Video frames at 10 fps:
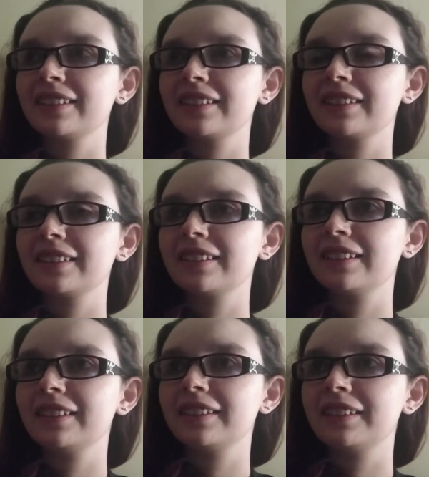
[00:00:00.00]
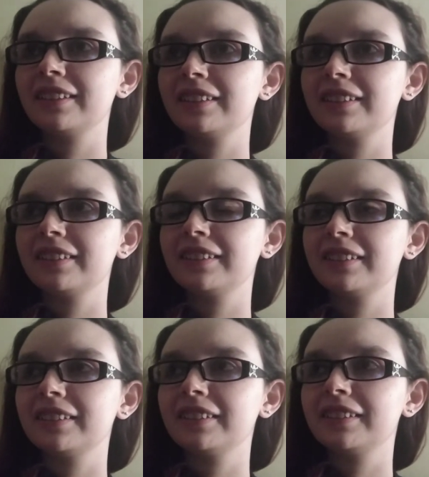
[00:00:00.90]

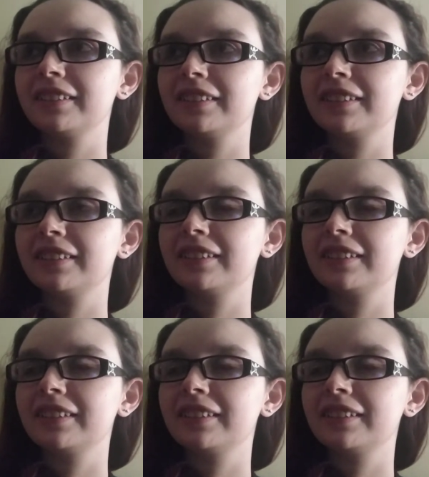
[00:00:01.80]
(silence)